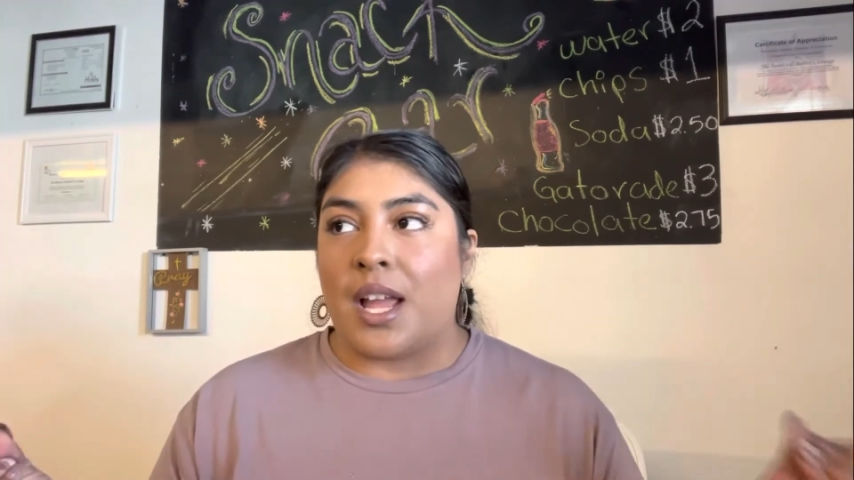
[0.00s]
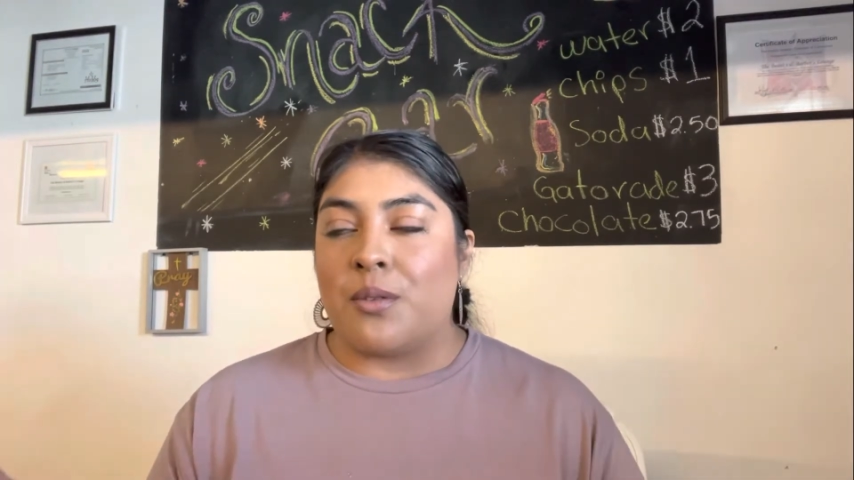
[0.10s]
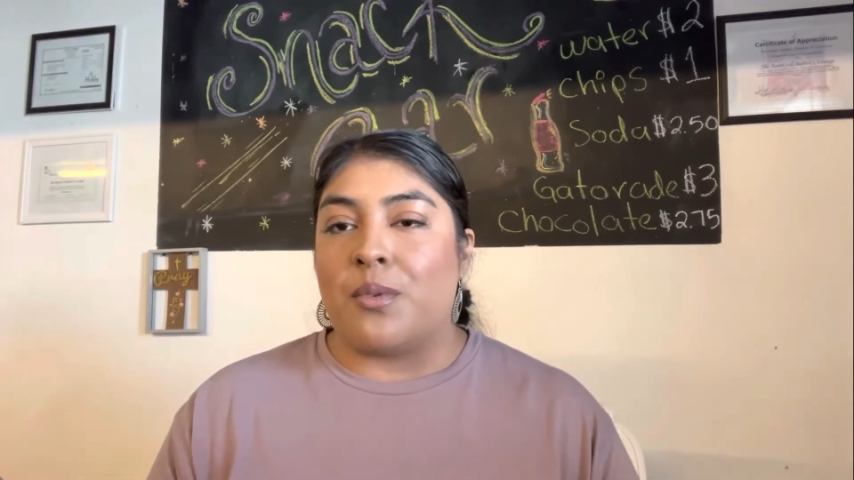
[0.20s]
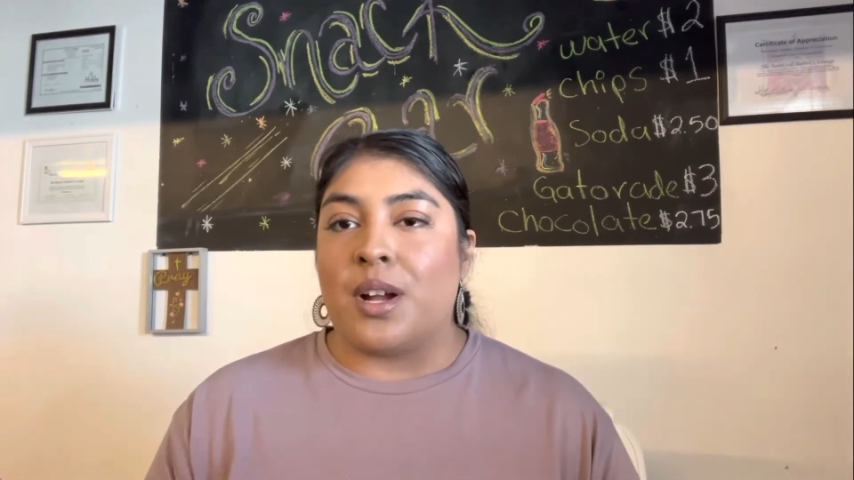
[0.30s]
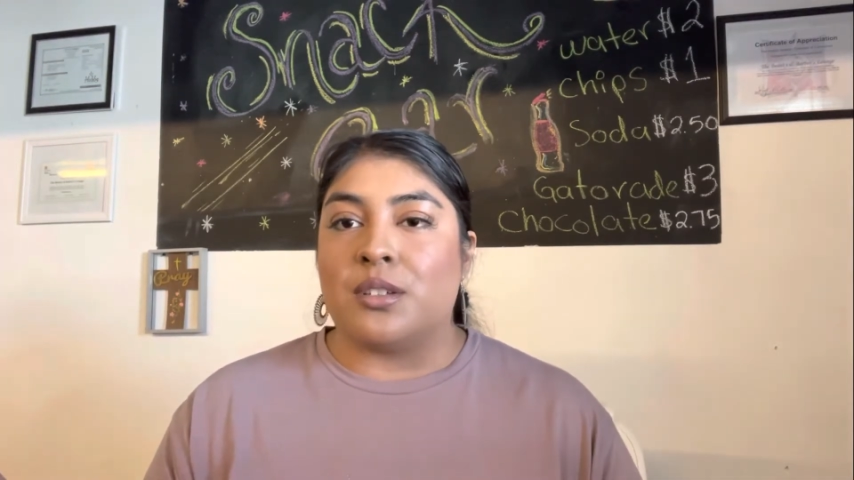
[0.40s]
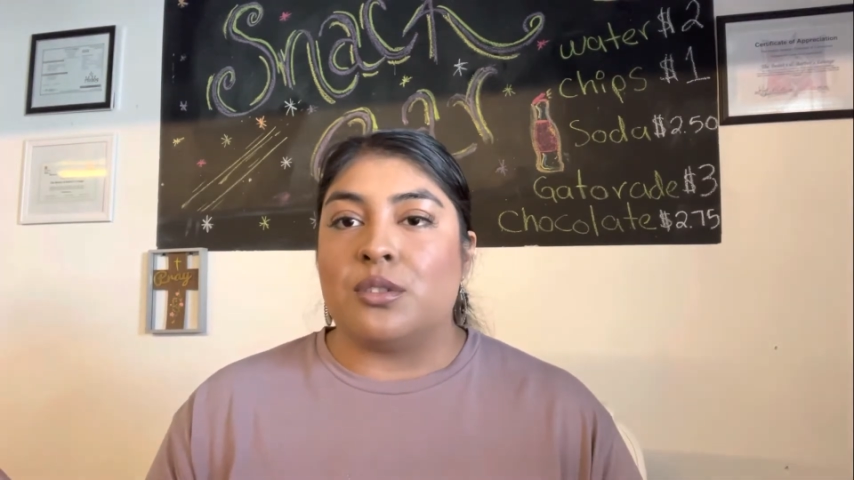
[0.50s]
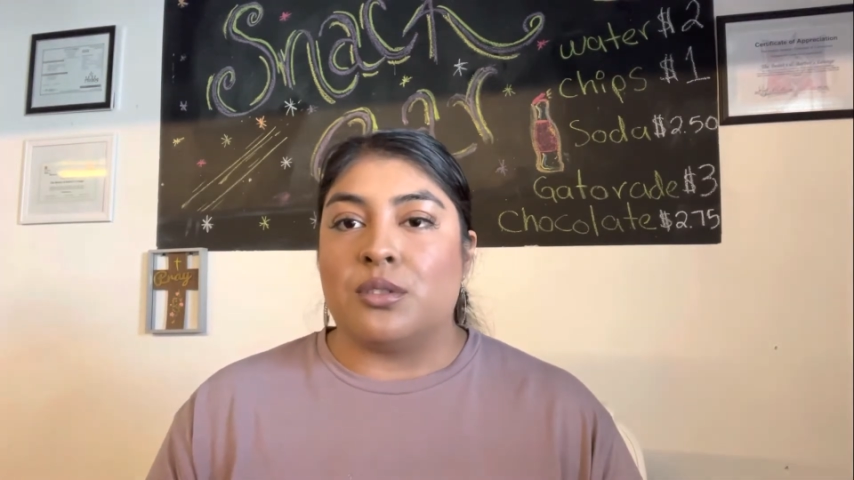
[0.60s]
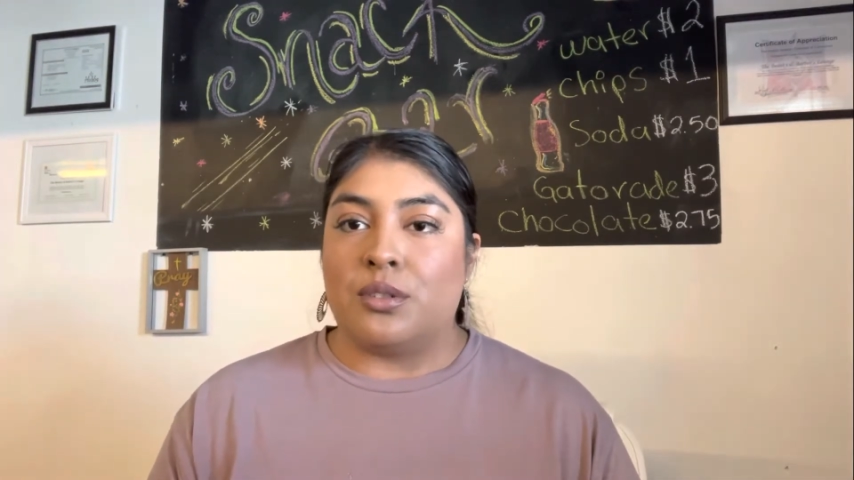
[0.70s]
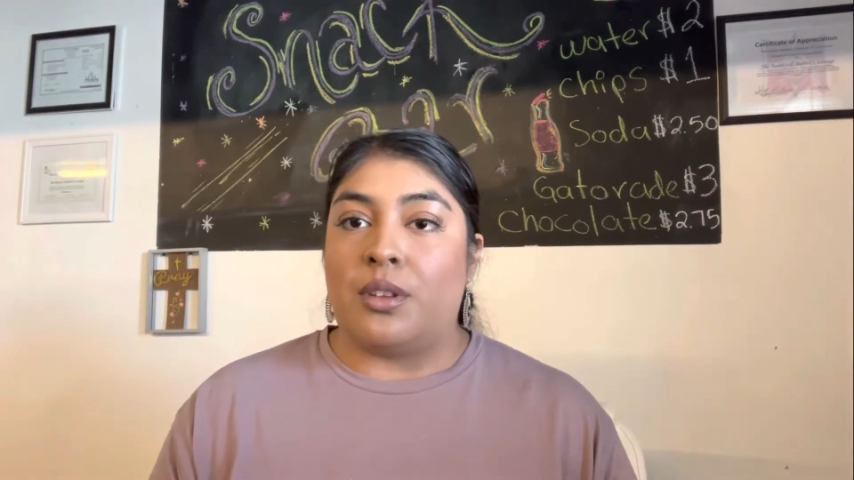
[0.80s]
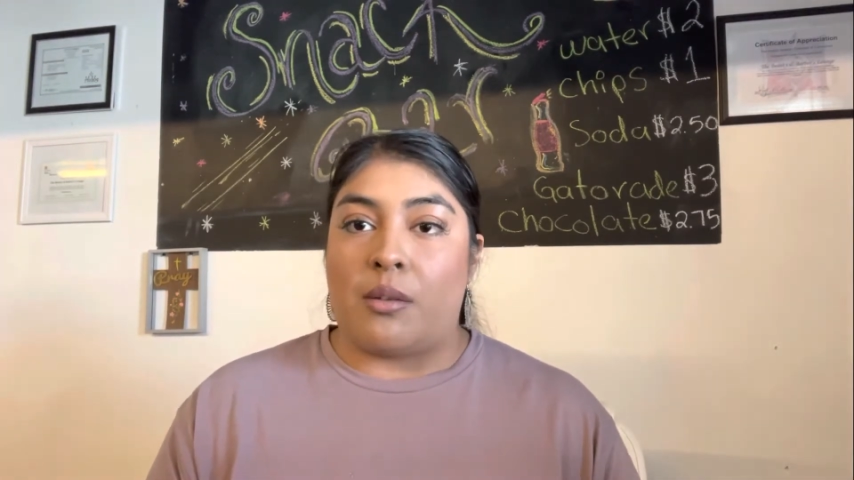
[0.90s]
I want to
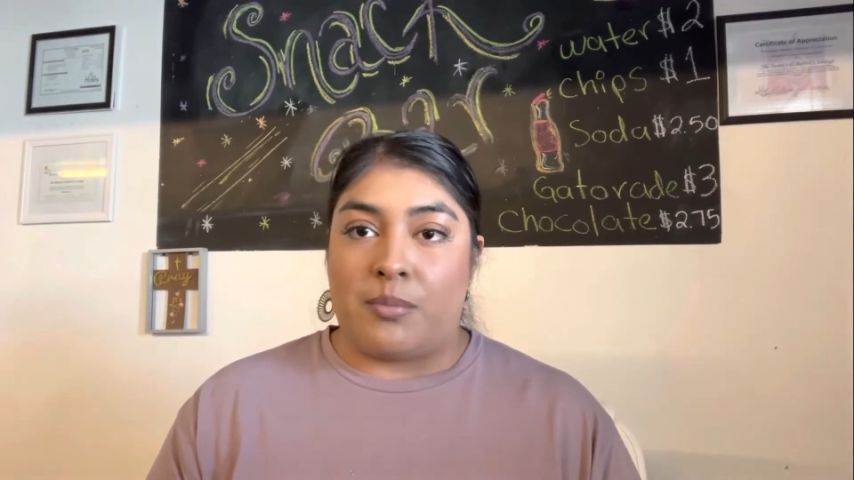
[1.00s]
do that